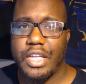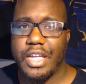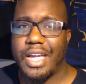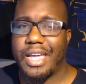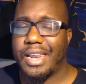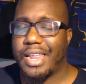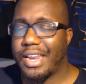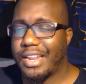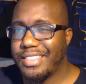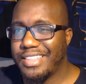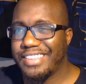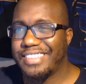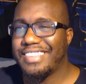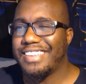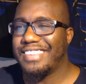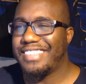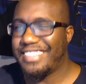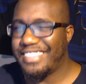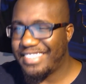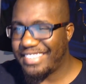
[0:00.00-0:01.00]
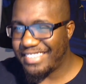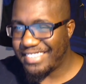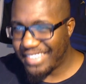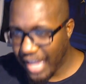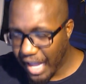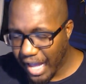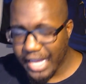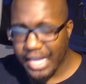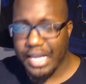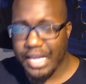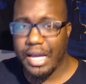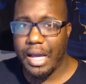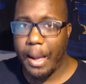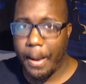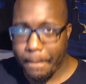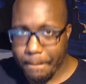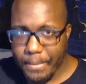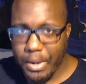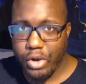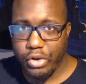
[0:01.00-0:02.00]
and a lot of these stuck
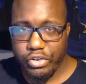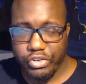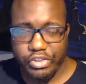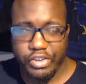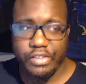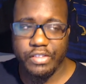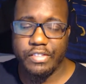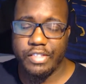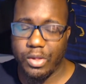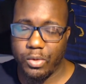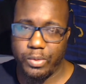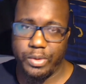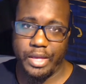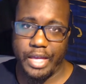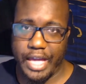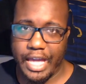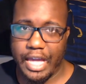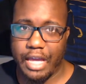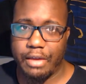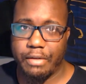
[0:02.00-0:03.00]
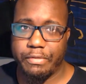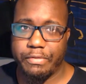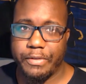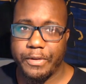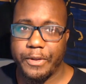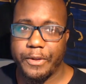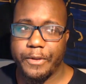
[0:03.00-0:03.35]
emotions that we have